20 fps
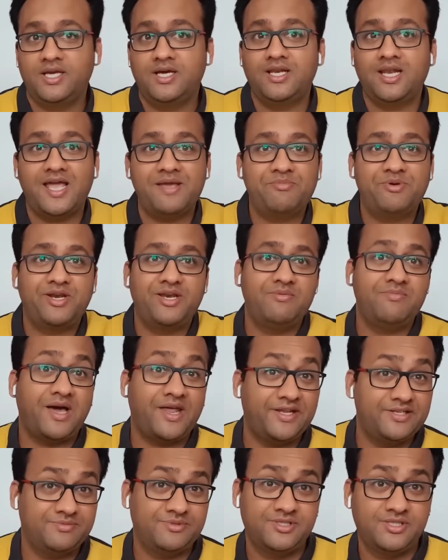a library
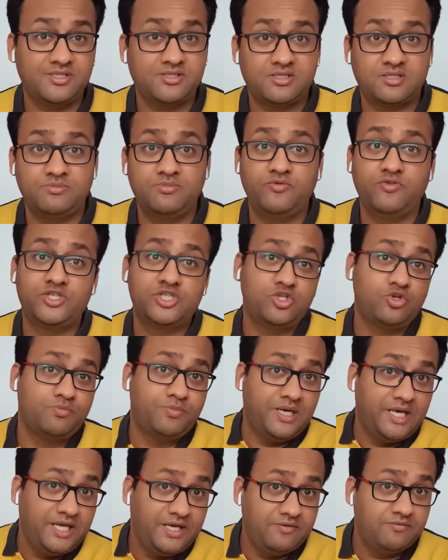management system, which you
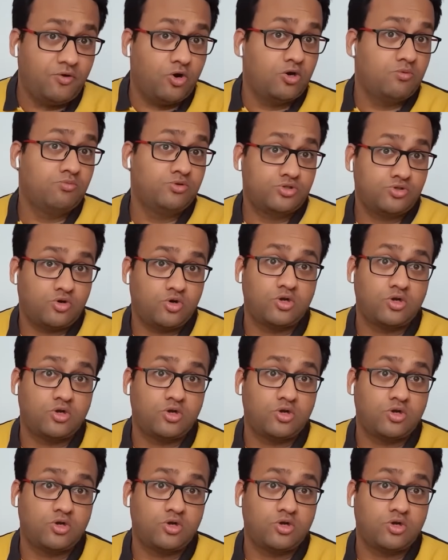believe almost